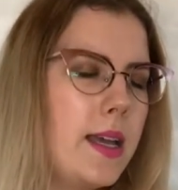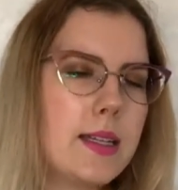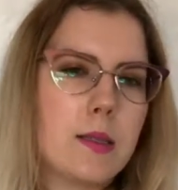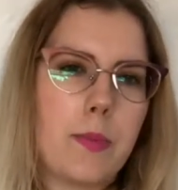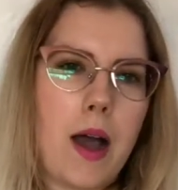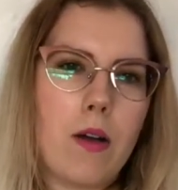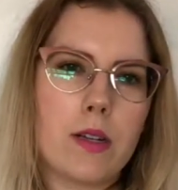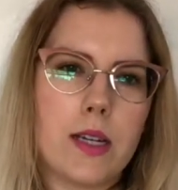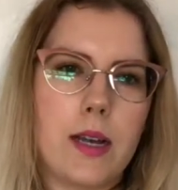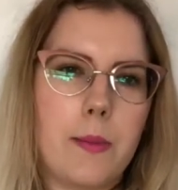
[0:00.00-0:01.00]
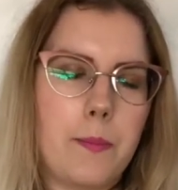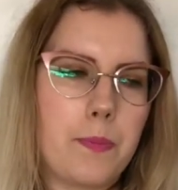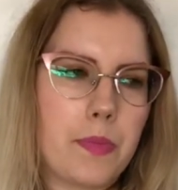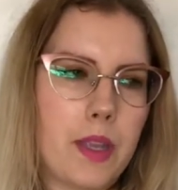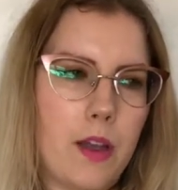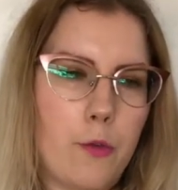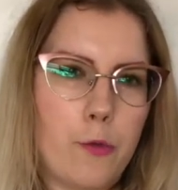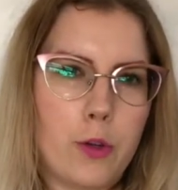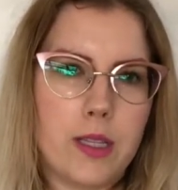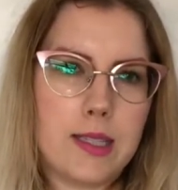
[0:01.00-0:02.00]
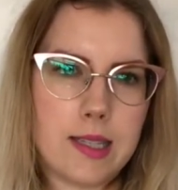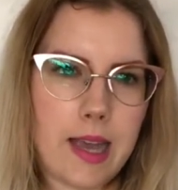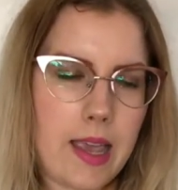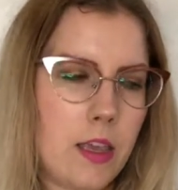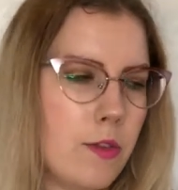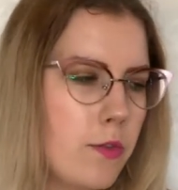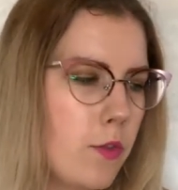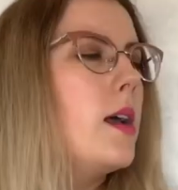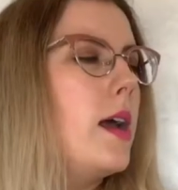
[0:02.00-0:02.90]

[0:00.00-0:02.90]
It's about a freed slave,